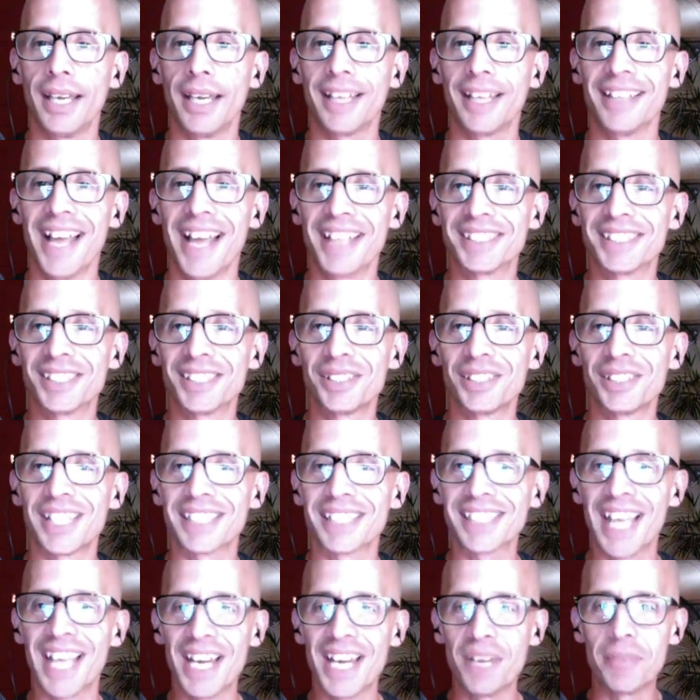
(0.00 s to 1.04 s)
And that's
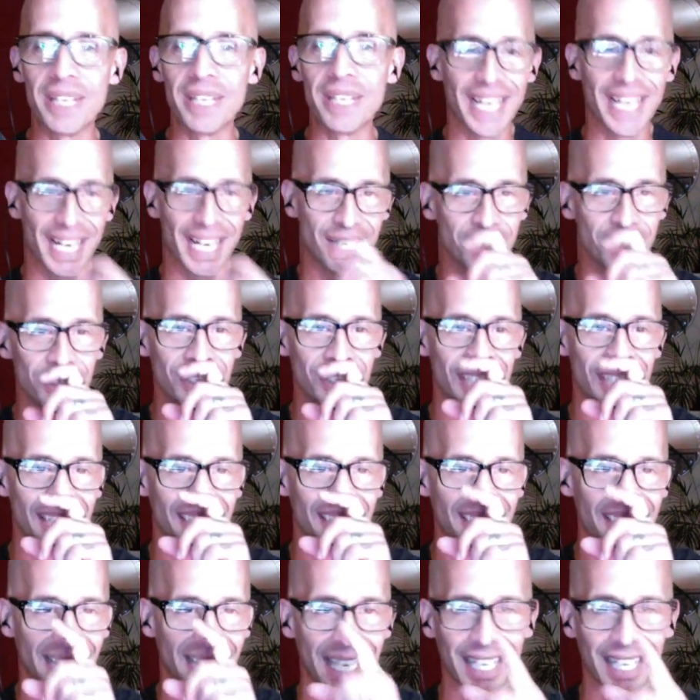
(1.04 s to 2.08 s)
kind of been an interesting
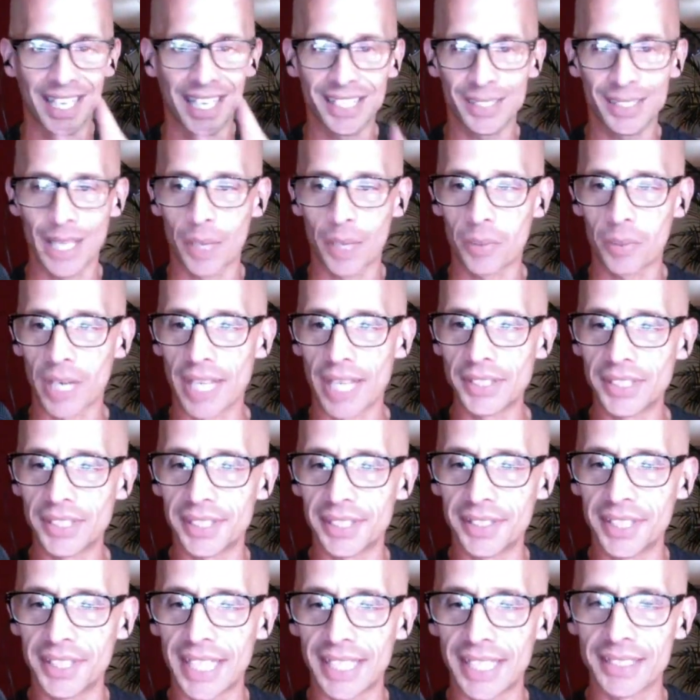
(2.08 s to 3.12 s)
thing, because like when I share
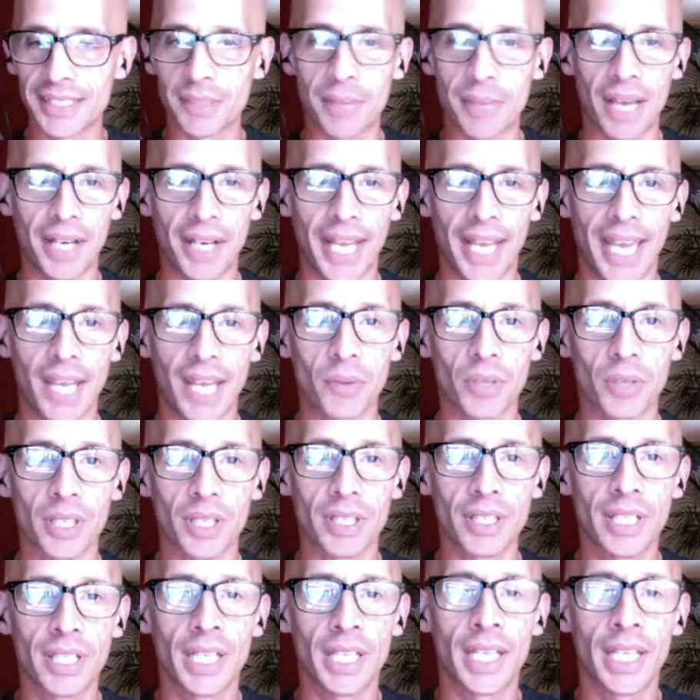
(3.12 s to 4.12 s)
things about Hayward,